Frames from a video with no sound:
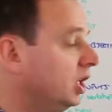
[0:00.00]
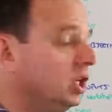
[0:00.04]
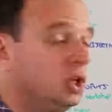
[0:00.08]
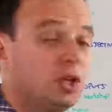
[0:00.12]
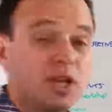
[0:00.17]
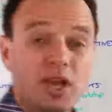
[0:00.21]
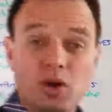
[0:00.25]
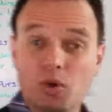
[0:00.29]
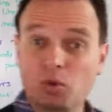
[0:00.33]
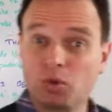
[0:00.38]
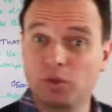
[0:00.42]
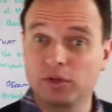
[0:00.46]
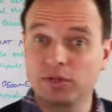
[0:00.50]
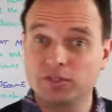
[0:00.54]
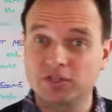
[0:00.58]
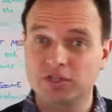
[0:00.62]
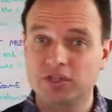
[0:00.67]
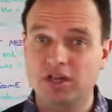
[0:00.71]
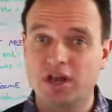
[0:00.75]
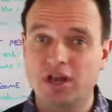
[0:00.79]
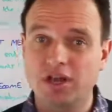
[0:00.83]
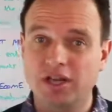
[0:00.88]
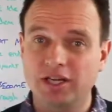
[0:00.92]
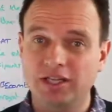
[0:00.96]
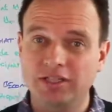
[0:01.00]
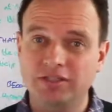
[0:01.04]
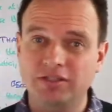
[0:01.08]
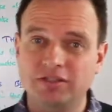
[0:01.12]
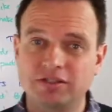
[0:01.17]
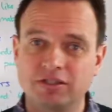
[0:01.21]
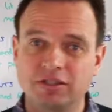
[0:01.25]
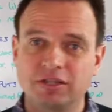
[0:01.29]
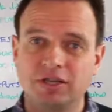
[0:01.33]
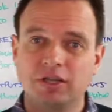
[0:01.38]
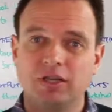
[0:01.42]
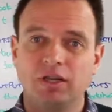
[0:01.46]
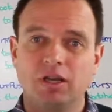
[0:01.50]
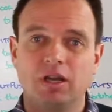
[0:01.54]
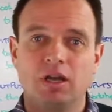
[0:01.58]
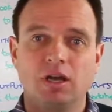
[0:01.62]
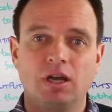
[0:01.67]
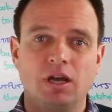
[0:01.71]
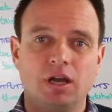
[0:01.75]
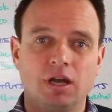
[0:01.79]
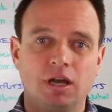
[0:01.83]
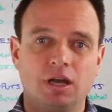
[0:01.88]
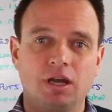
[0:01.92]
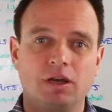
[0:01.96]
You get all the slides,
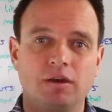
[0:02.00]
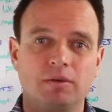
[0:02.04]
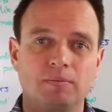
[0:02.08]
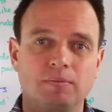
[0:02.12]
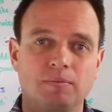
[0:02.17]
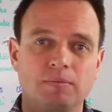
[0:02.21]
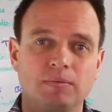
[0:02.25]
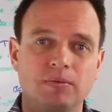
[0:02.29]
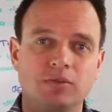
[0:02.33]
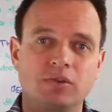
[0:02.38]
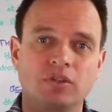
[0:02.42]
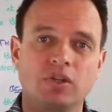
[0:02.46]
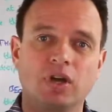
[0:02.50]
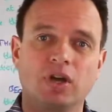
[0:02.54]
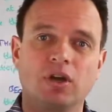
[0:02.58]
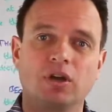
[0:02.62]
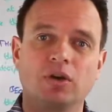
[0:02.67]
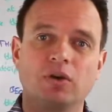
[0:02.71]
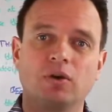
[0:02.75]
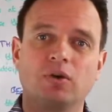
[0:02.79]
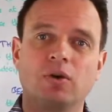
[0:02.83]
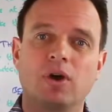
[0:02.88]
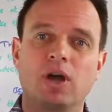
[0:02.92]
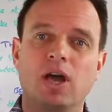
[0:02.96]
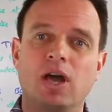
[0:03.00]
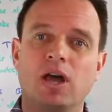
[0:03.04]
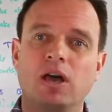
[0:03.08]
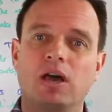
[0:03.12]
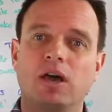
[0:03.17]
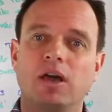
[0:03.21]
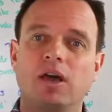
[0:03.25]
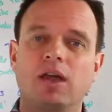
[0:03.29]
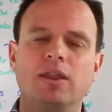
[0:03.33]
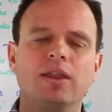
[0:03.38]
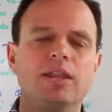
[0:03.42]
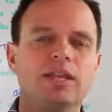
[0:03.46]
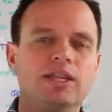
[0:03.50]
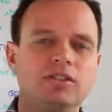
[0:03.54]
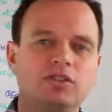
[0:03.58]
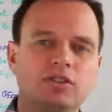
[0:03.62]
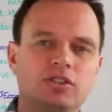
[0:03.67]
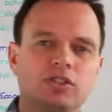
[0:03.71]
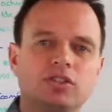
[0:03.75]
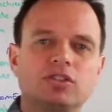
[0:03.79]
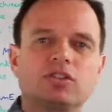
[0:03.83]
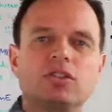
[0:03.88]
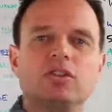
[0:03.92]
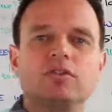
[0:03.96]
And these are
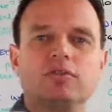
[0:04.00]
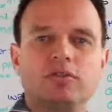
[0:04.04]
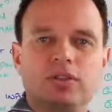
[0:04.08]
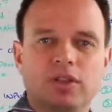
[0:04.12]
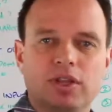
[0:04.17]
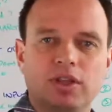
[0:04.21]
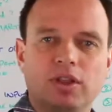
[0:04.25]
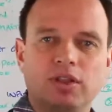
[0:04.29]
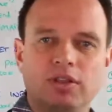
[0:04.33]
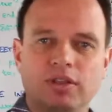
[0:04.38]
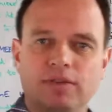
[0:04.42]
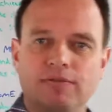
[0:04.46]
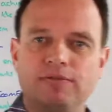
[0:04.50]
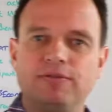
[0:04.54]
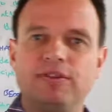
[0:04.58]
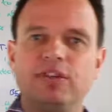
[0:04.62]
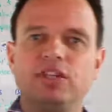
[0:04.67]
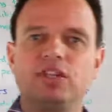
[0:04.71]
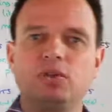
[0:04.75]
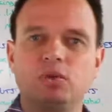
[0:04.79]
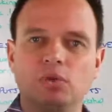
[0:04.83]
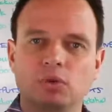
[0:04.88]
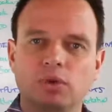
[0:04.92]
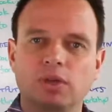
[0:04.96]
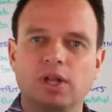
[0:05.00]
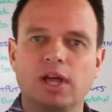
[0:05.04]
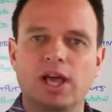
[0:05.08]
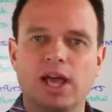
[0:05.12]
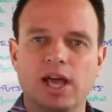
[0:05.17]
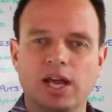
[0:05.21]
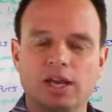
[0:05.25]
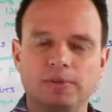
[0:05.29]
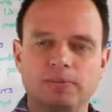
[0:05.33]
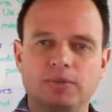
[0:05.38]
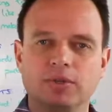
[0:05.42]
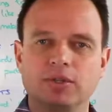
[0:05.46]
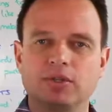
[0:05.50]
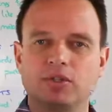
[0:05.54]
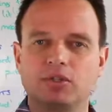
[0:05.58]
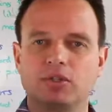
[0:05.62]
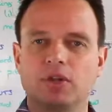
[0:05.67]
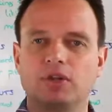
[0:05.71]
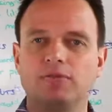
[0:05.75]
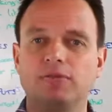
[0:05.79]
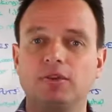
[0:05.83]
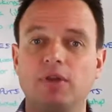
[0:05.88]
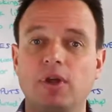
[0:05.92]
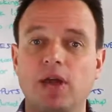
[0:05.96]
just the visual elements.
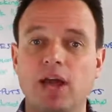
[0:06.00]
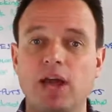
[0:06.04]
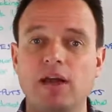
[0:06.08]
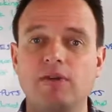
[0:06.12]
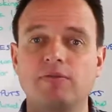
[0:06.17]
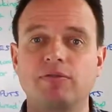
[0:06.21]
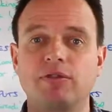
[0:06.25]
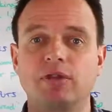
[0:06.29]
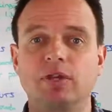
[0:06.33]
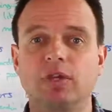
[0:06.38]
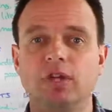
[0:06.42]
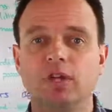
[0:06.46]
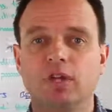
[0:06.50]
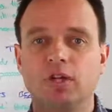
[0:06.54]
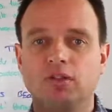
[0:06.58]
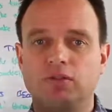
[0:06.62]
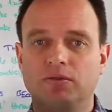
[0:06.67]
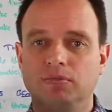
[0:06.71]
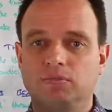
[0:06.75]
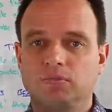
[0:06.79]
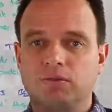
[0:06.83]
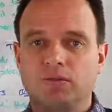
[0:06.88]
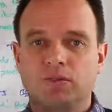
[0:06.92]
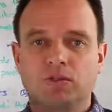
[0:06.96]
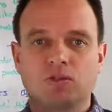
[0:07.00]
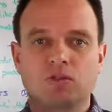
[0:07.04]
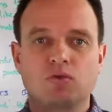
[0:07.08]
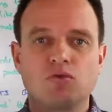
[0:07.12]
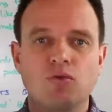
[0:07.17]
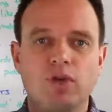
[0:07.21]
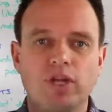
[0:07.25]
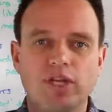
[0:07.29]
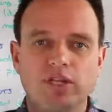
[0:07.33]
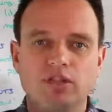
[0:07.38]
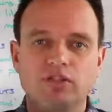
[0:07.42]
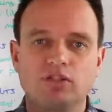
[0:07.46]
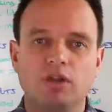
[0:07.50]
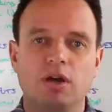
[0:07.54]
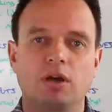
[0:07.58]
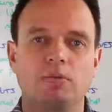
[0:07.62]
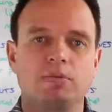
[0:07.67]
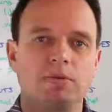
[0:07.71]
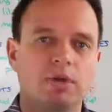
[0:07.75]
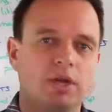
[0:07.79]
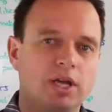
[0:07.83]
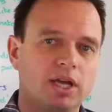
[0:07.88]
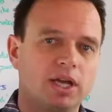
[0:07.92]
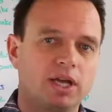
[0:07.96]
So if you have some screens
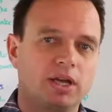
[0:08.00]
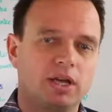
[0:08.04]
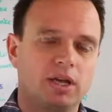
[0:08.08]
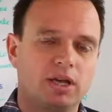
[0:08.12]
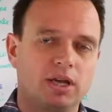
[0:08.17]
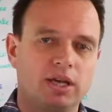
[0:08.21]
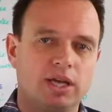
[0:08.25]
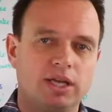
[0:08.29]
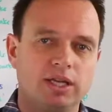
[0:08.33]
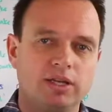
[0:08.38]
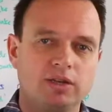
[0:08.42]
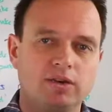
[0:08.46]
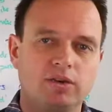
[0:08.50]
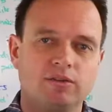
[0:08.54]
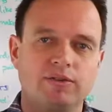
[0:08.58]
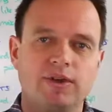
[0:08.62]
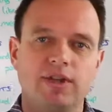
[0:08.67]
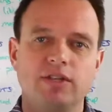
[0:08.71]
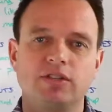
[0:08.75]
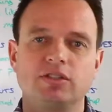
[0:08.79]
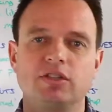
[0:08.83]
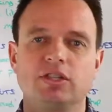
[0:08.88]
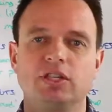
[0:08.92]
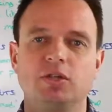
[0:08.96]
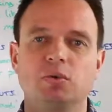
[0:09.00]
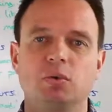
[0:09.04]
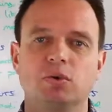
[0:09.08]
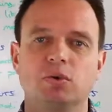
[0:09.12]
up in your event and